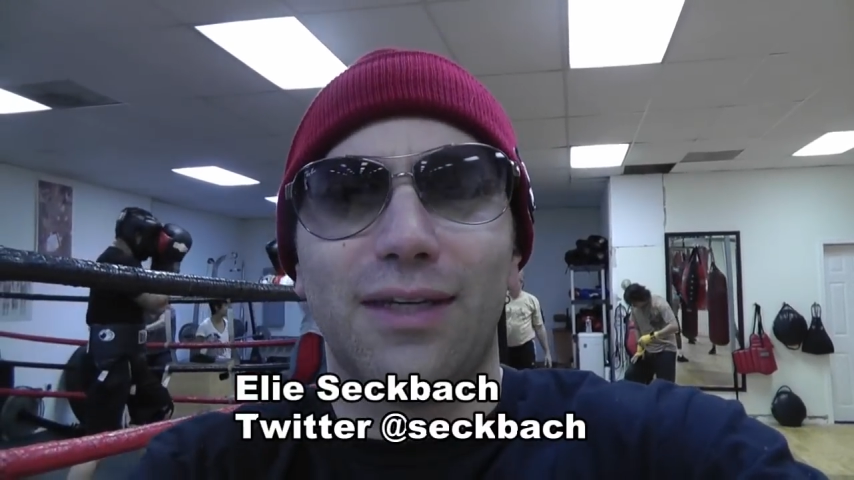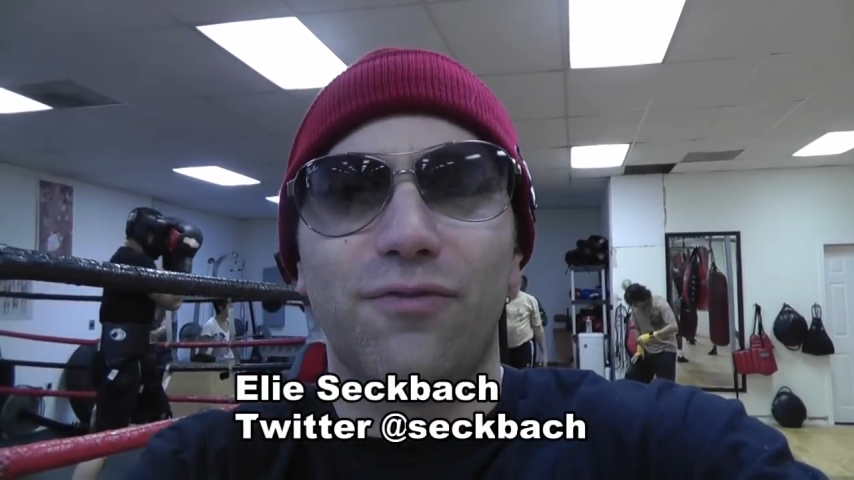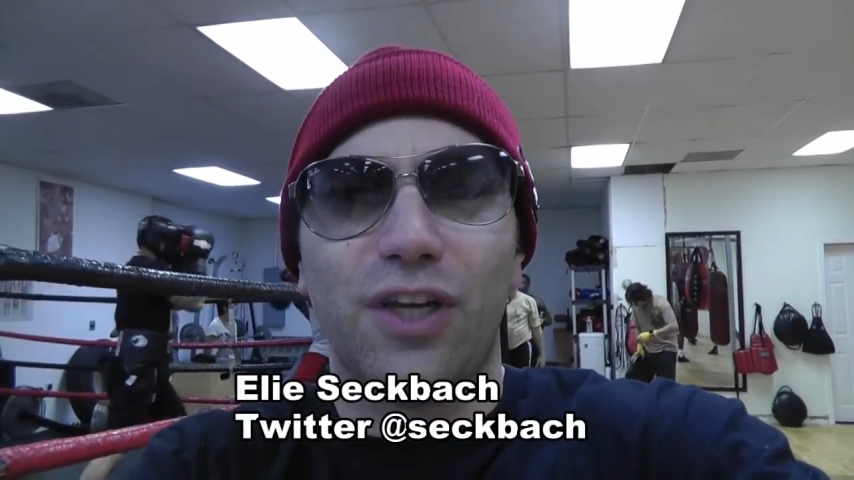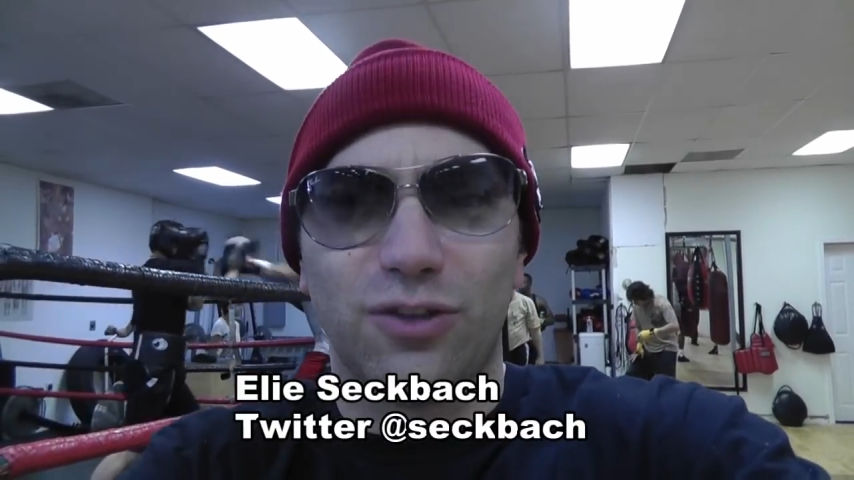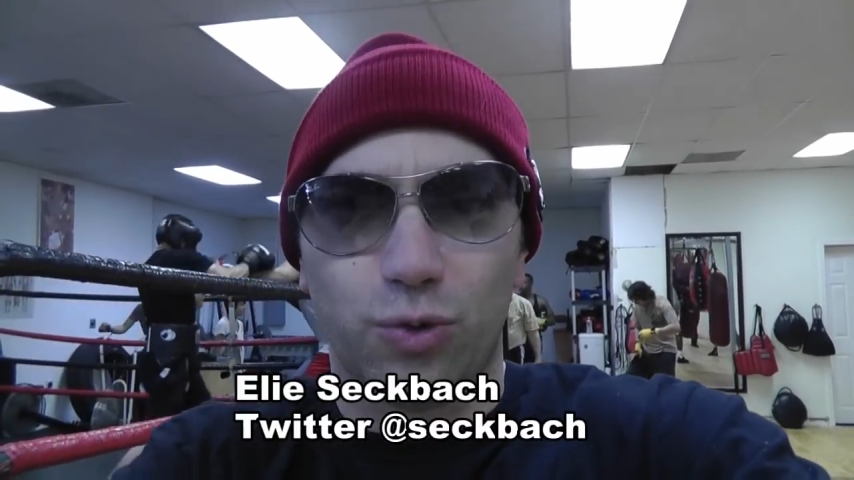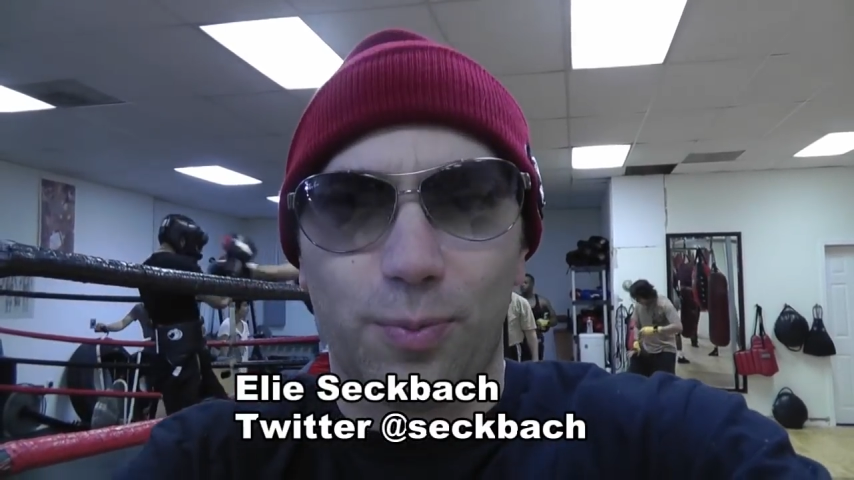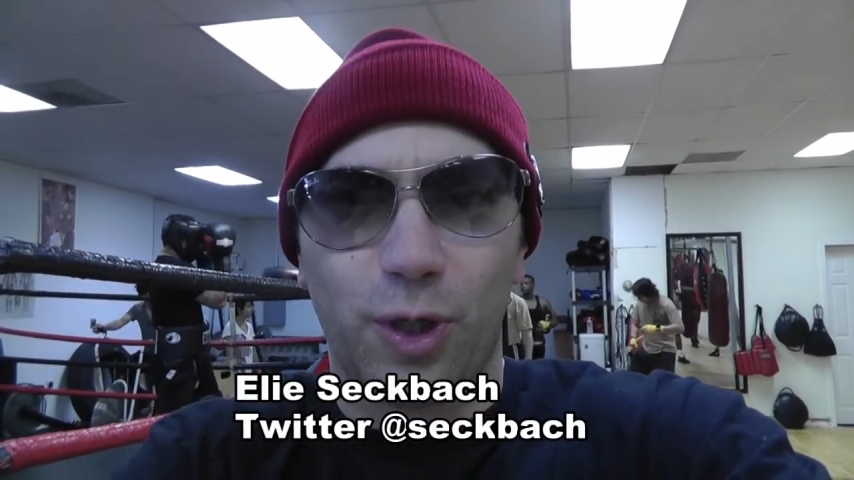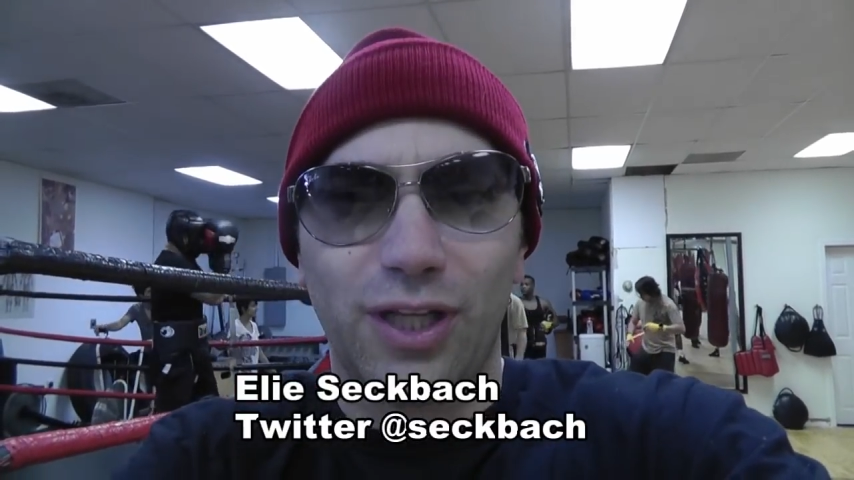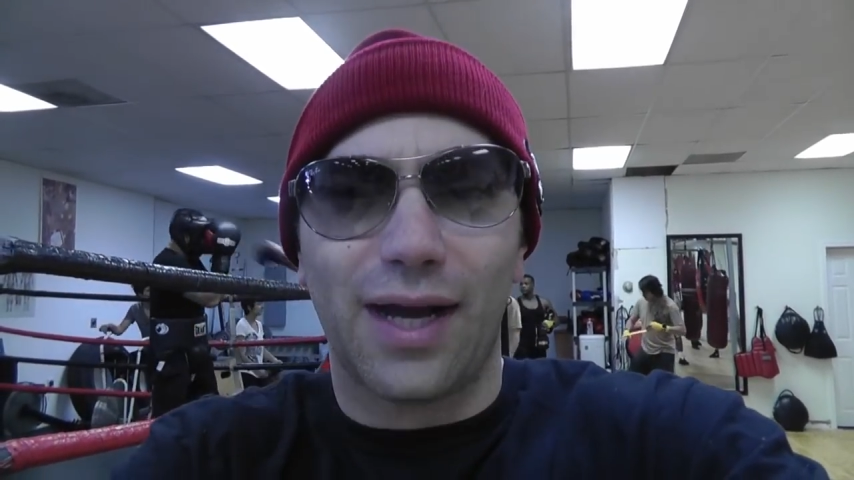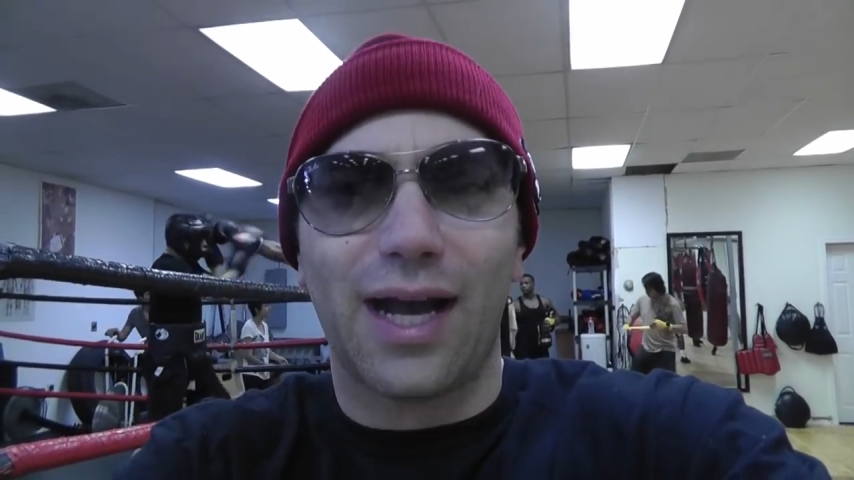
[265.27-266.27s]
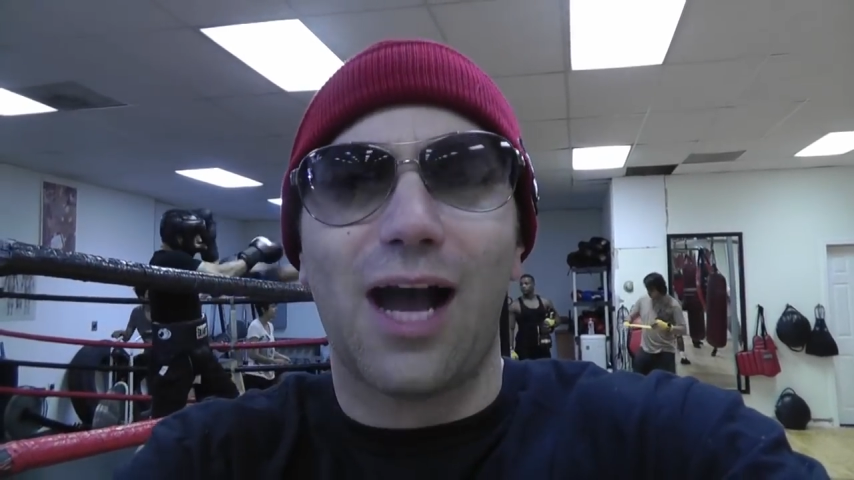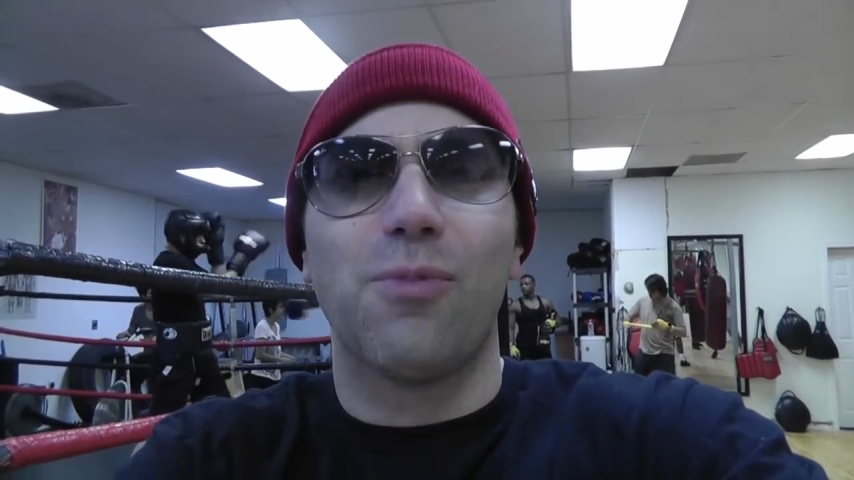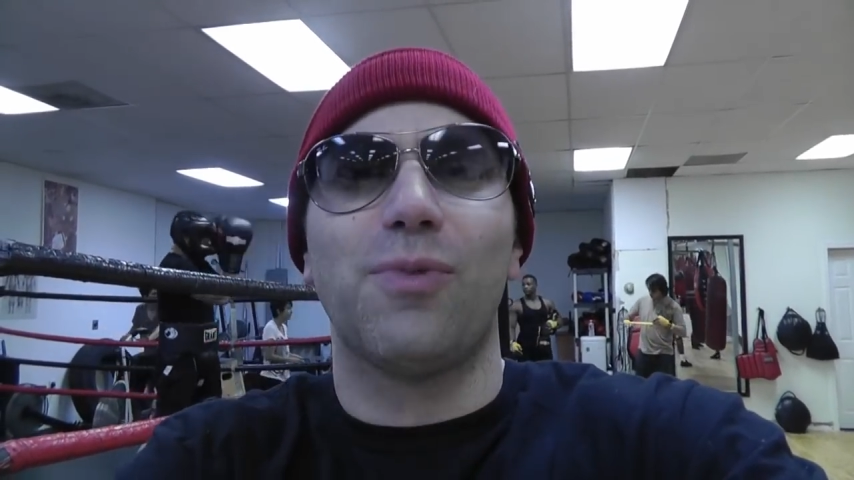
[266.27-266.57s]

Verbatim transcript: ESNewsReporting.com.